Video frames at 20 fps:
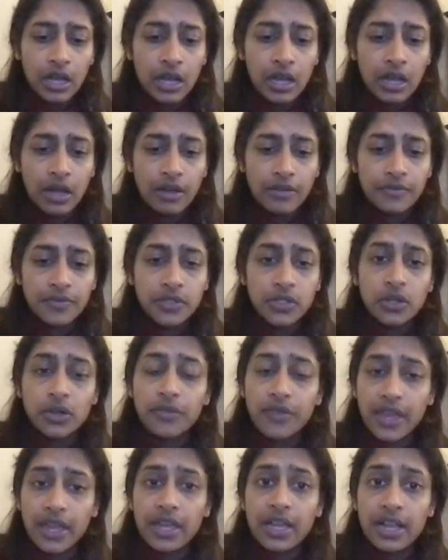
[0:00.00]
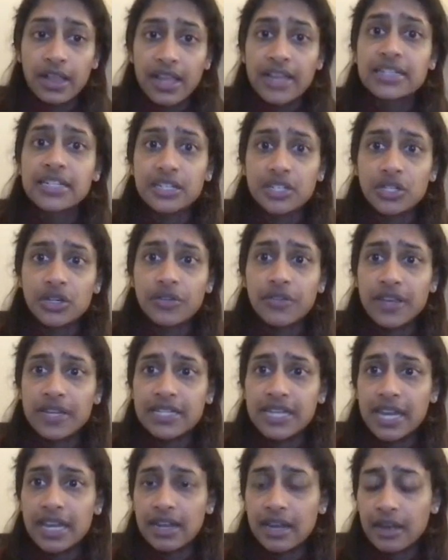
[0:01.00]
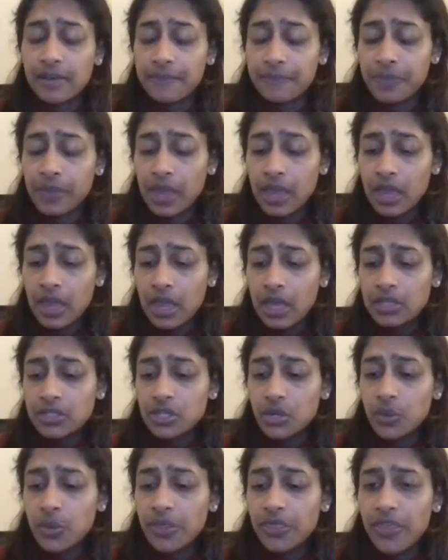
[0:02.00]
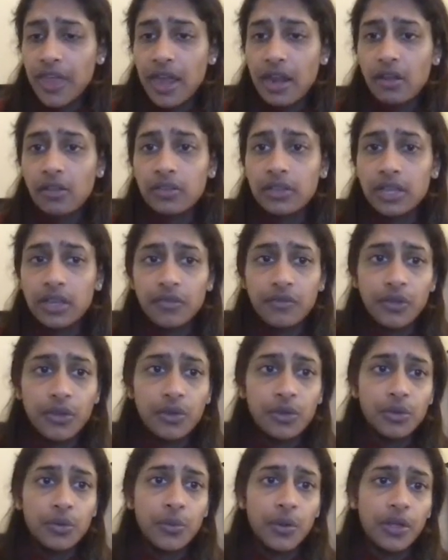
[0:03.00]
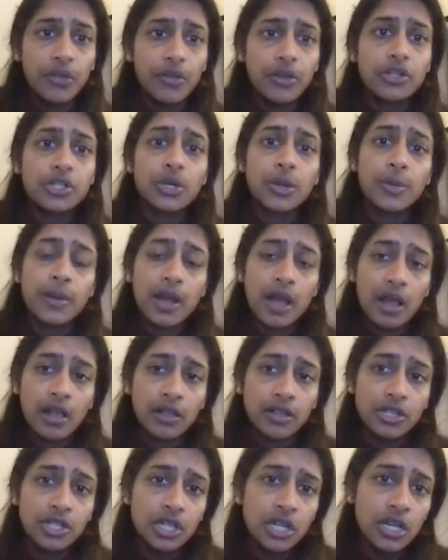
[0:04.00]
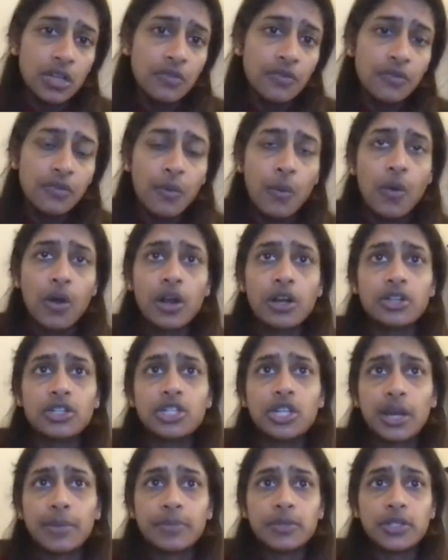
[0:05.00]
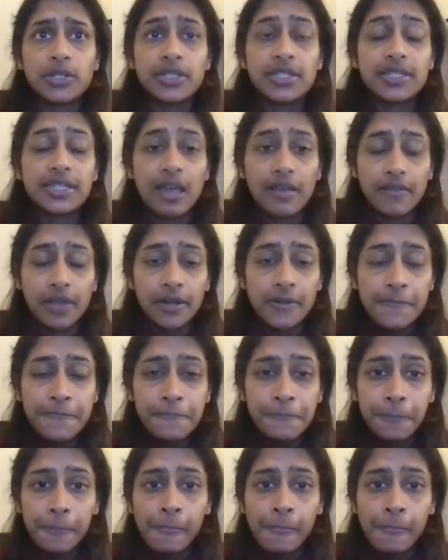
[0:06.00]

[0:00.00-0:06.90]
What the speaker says: collecting survey data. And so with that, I'll leave you with our terminology for chapter 7.